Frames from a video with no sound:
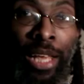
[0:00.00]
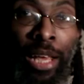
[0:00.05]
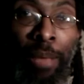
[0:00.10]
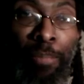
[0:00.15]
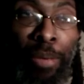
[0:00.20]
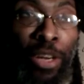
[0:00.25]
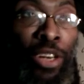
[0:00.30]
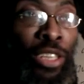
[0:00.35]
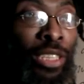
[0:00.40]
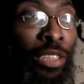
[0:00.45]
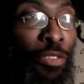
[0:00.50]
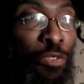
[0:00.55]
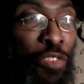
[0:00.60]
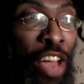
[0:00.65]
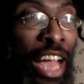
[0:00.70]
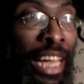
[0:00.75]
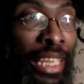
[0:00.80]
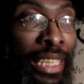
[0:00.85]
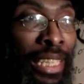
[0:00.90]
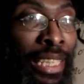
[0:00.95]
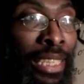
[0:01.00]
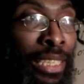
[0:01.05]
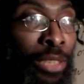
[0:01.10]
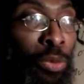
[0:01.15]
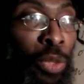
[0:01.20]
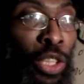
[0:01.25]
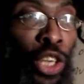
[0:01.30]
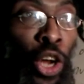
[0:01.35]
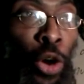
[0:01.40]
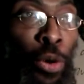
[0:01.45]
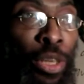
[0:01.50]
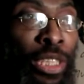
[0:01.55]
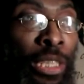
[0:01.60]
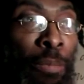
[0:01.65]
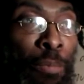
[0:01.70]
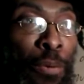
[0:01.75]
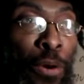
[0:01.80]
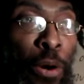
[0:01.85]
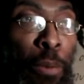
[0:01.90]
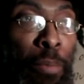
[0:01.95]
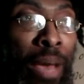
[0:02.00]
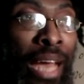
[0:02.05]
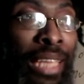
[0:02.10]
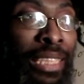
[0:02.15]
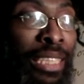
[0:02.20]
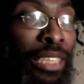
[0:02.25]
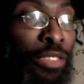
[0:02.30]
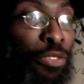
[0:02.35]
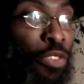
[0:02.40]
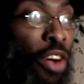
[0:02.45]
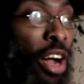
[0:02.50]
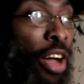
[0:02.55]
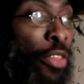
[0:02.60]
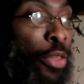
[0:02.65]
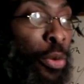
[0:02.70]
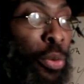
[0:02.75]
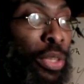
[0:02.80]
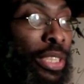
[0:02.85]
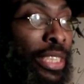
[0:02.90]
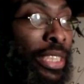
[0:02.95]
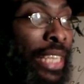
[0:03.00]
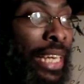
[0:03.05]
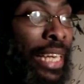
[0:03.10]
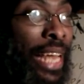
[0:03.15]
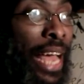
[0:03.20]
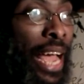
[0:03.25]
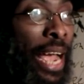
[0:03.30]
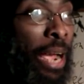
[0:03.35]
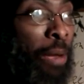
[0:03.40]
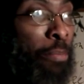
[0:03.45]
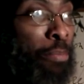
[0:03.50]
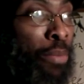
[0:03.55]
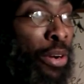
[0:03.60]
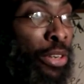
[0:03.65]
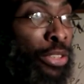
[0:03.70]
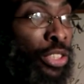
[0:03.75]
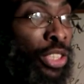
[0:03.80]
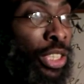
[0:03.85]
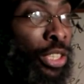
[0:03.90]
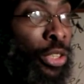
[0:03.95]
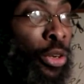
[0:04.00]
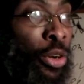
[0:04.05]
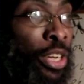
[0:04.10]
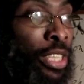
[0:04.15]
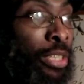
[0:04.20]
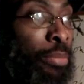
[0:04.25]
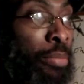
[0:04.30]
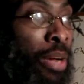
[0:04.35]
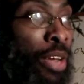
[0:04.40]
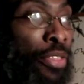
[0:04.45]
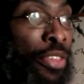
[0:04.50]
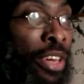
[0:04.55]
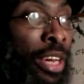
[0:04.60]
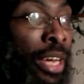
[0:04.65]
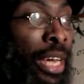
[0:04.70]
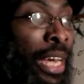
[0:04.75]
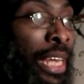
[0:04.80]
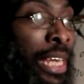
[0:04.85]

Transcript: Because the fact is, we know His Imperial Majesty's father was not an Arab merchant, nor his mother an